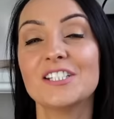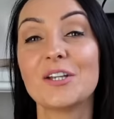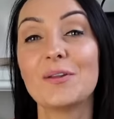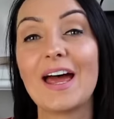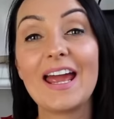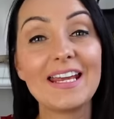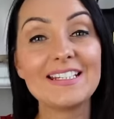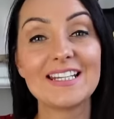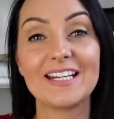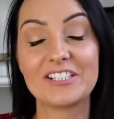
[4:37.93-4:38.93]
So there
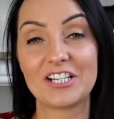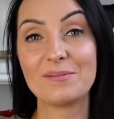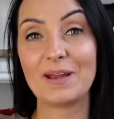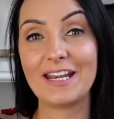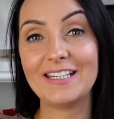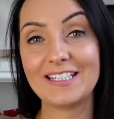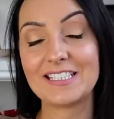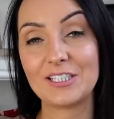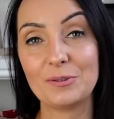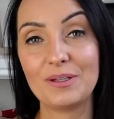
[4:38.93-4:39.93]
is a chip in
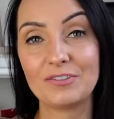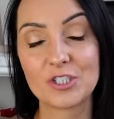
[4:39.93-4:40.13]
this Louis